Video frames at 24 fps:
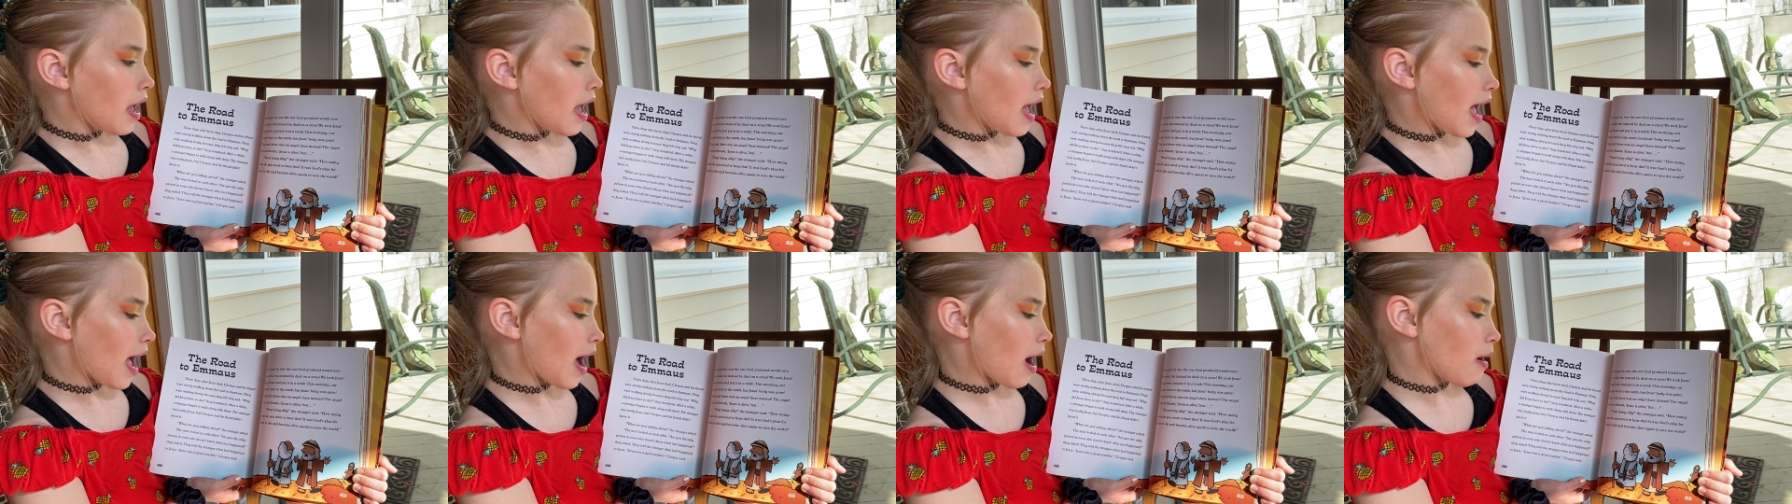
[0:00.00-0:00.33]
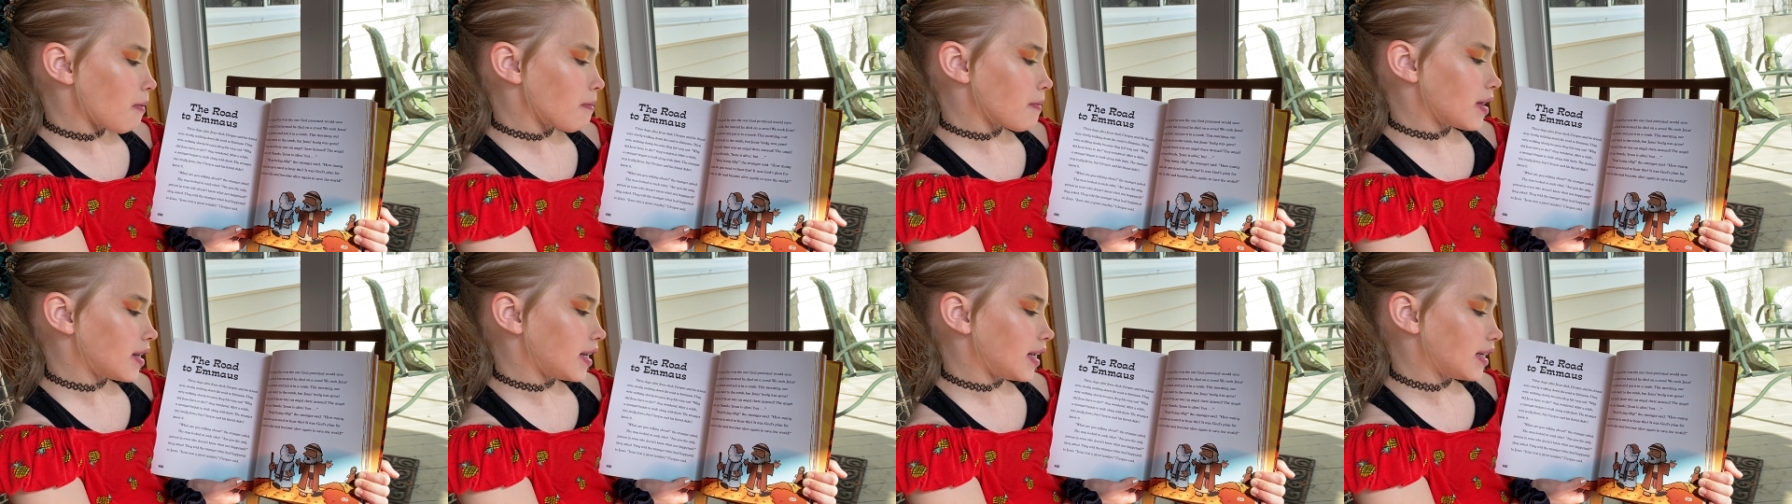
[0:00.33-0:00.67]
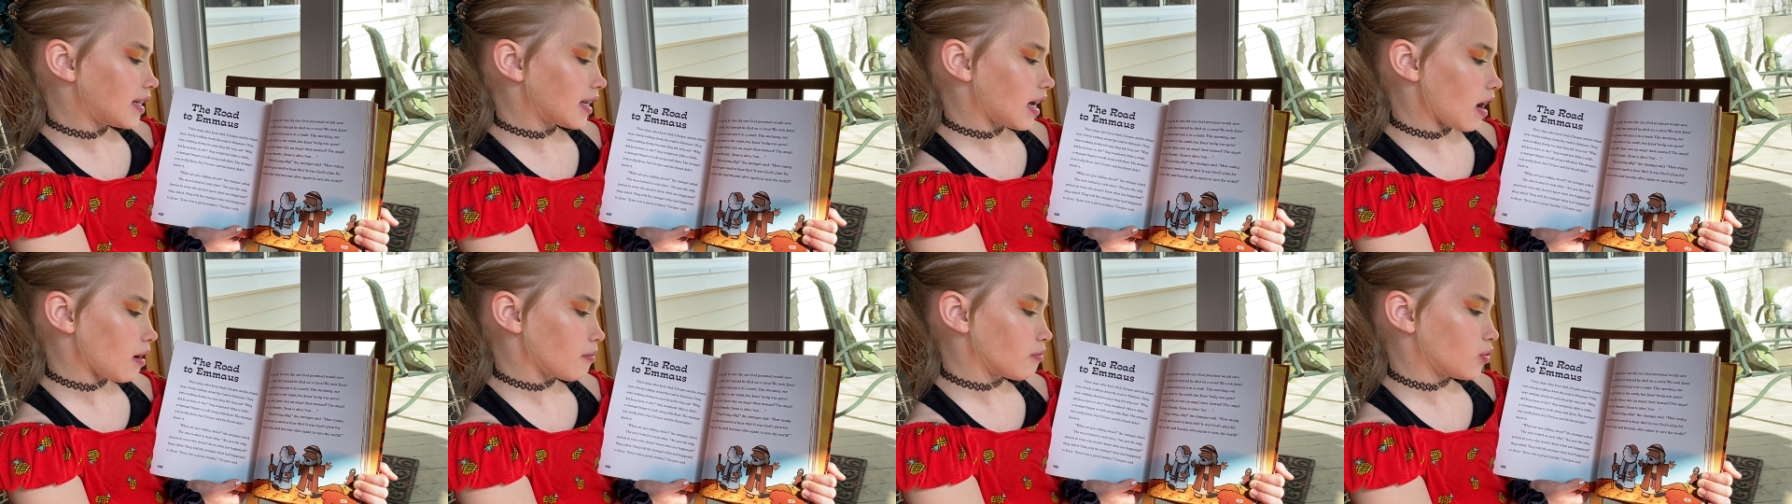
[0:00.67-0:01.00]
How many
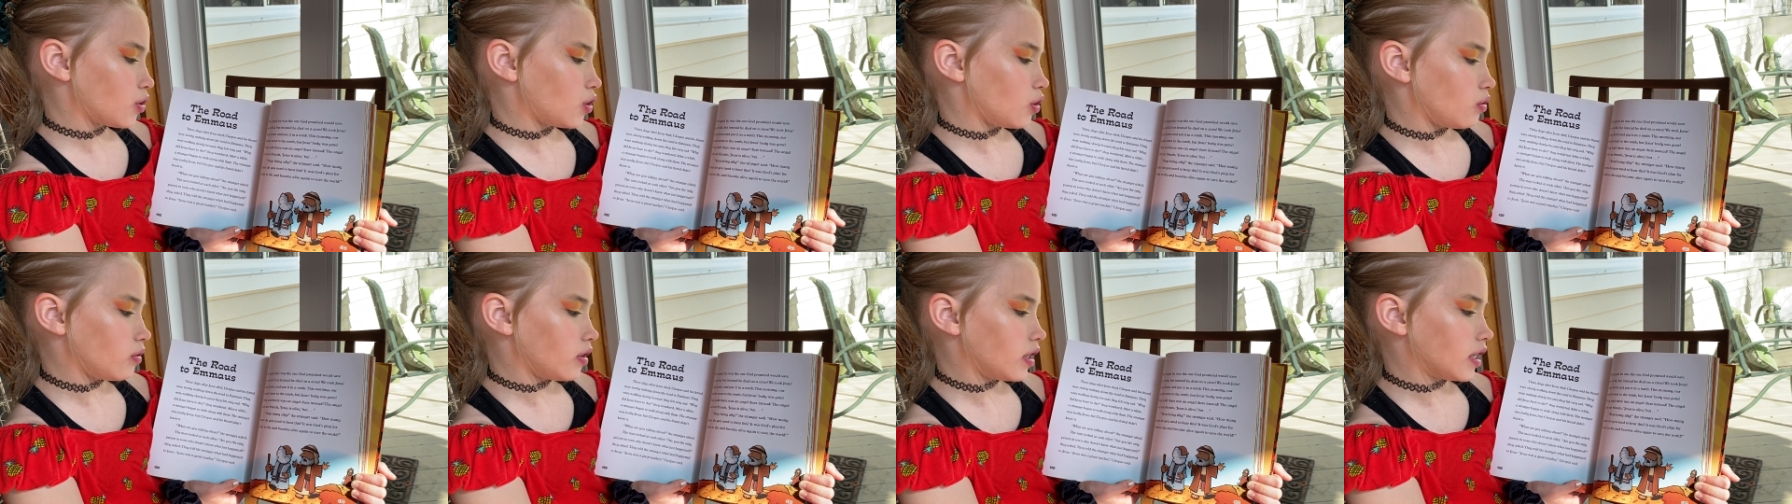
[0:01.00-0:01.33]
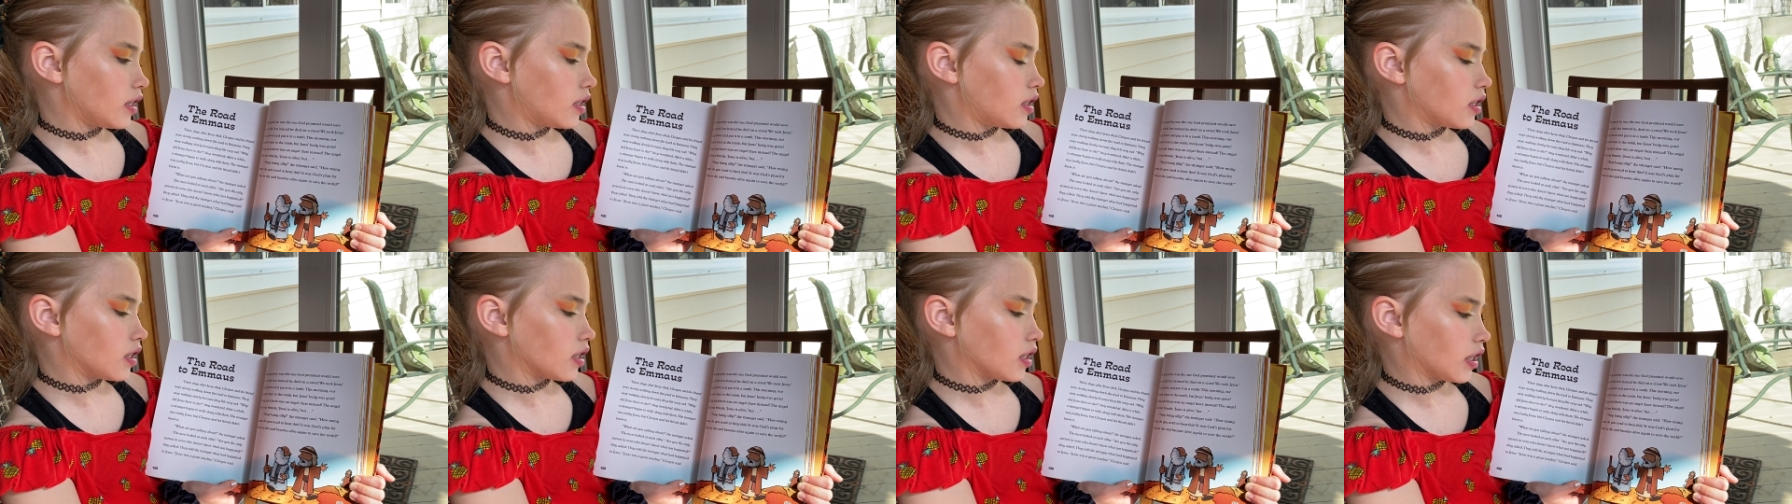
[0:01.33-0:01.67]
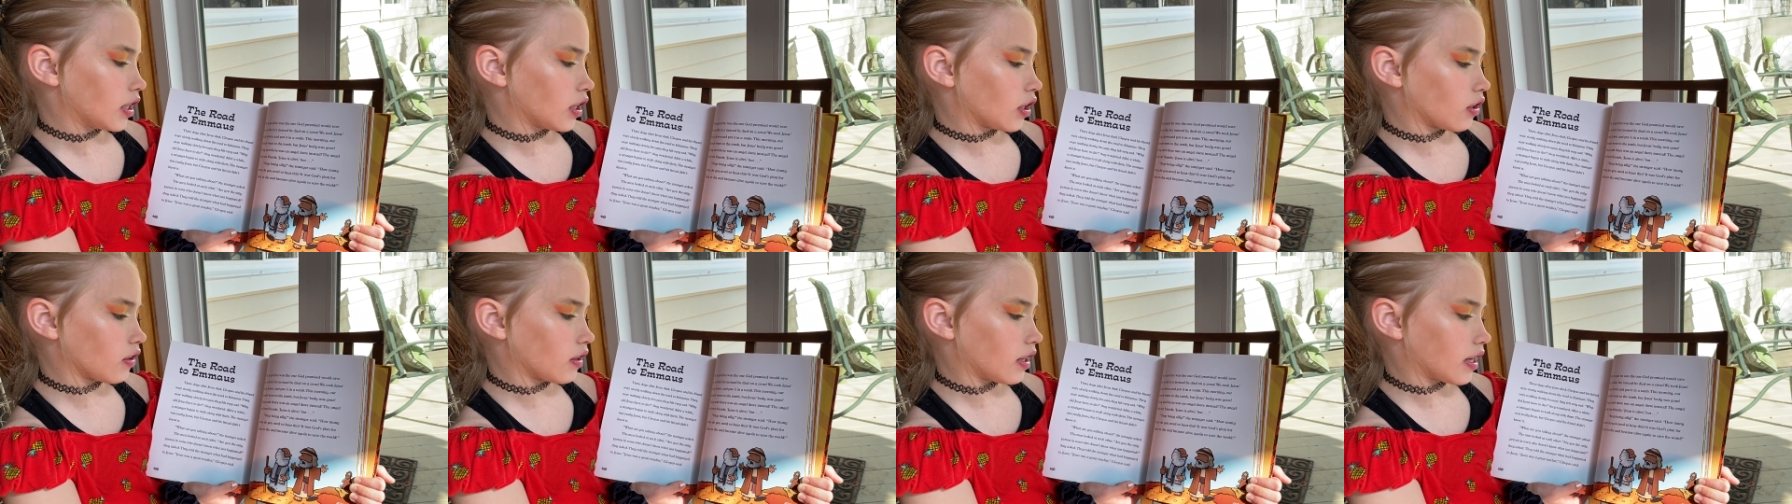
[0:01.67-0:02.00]
times do you need to
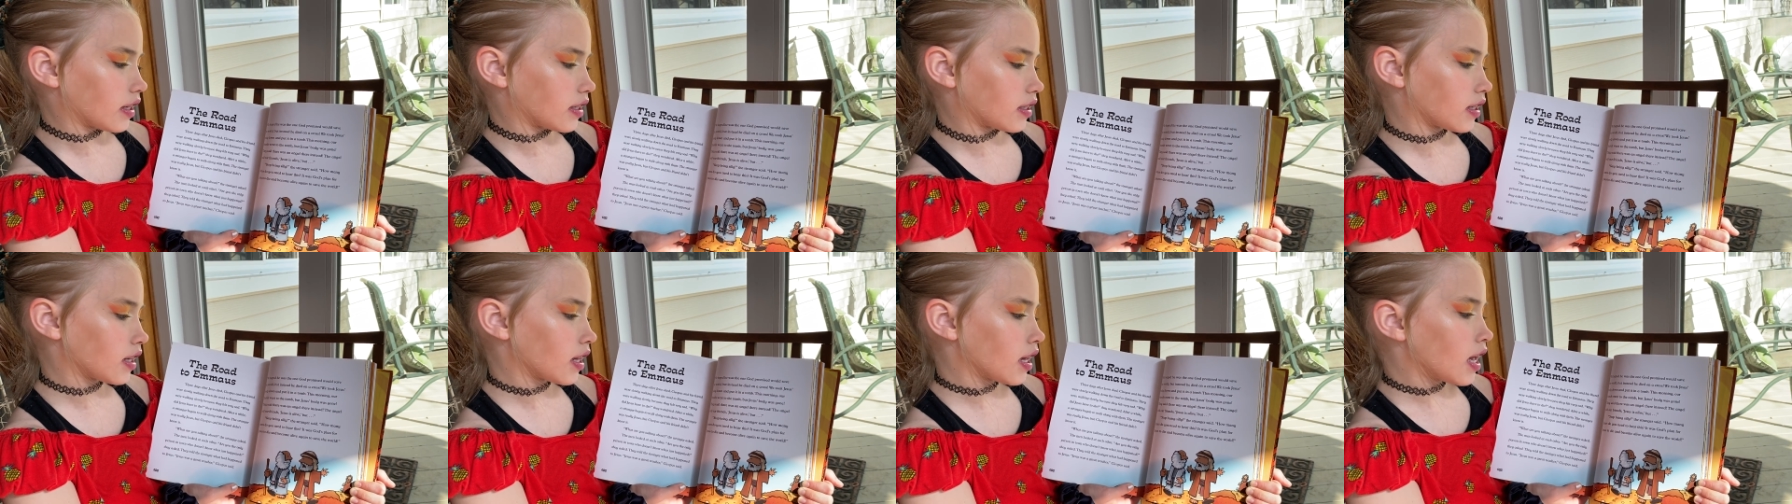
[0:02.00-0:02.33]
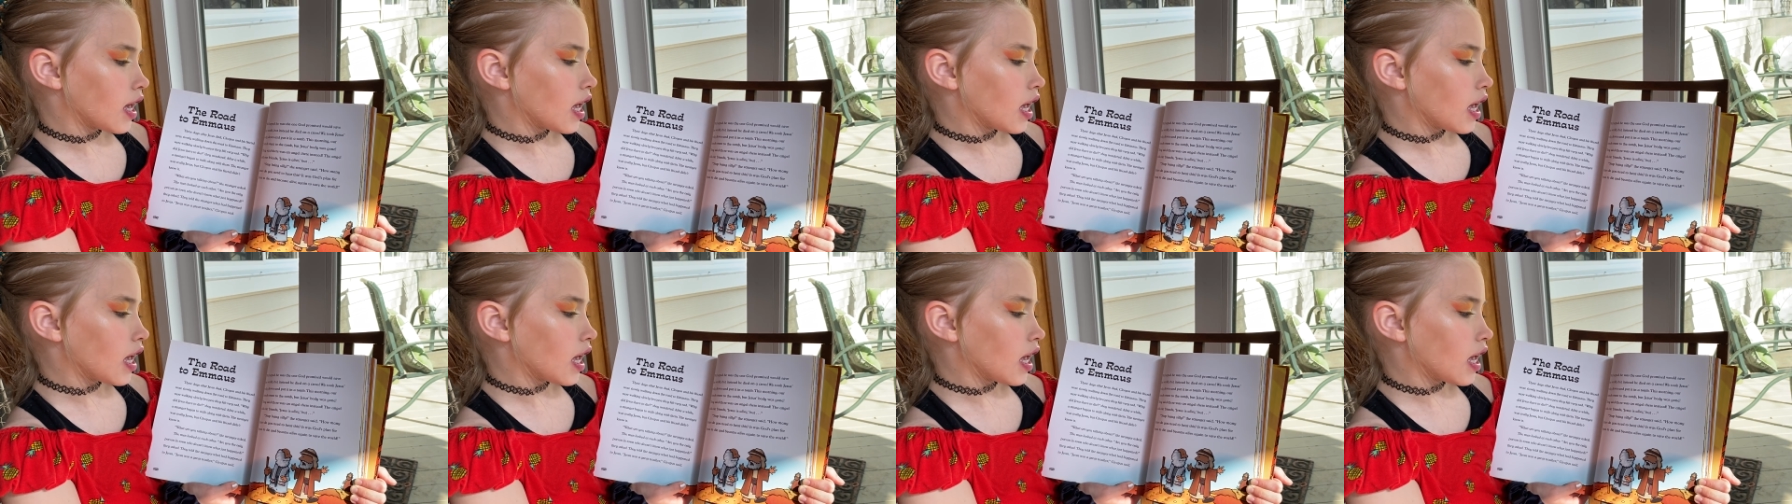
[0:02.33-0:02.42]
hear this?